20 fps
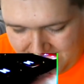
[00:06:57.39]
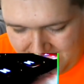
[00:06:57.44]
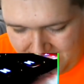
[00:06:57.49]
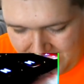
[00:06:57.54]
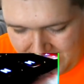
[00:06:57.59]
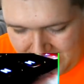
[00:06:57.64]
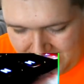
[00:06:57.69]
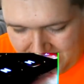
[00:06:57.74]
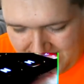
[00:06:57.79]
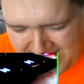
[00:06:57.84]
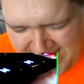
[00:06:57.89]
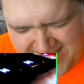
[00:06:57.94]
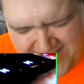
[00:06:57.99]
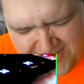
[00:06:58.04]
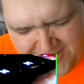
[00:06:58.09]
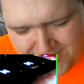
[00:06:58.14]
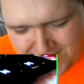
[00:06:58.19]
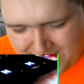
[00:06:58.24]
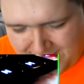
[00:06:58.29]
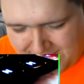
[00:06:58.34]
Well, it
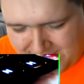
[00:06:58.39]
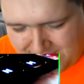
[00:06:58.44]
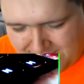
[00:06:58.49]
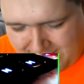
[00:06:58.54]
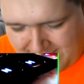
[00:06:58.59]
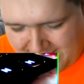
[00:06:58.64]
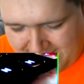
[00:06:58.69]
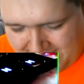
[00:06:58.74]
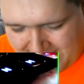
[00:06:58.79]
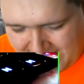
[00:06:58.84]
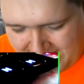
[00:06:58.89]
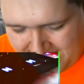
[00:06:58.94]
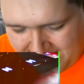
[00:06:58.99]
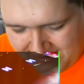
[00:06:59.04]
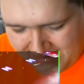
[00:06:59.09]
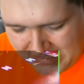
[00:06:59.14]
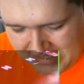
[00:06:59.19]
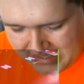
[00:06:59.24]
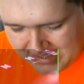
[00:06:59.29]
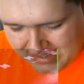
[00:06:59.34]
always had Spotlight,
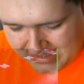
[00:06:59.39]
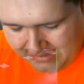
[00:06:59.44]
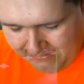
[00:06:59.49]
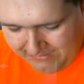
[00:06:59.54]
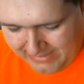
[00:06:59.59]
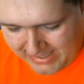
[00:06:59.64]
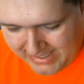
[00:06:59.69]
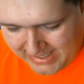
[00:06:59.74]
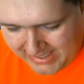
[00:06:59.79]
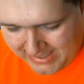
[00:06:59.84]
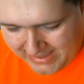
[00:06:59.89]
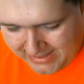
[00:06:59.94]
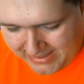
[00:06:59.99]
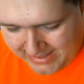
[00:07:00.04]
but